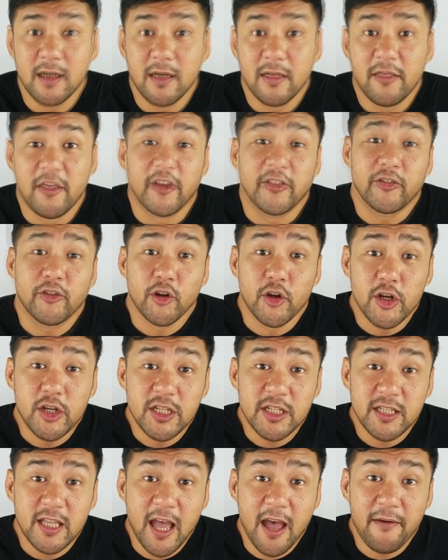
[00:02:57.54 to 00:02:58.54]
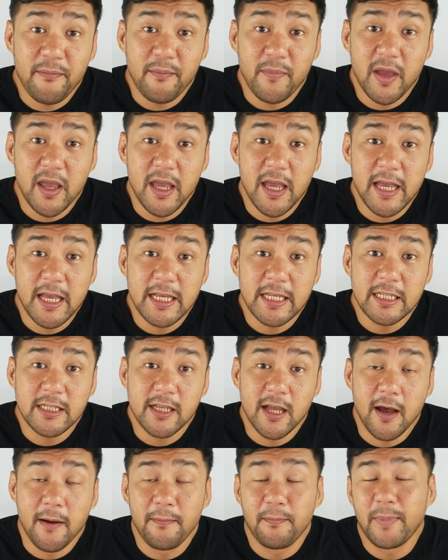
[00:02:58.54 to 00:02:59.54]
The third step
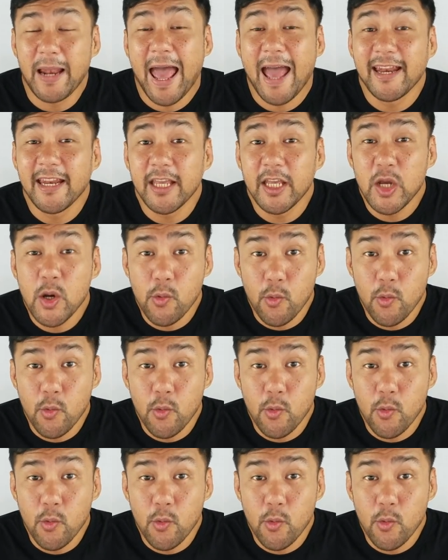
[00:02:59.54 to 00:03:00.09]
is uh, planning your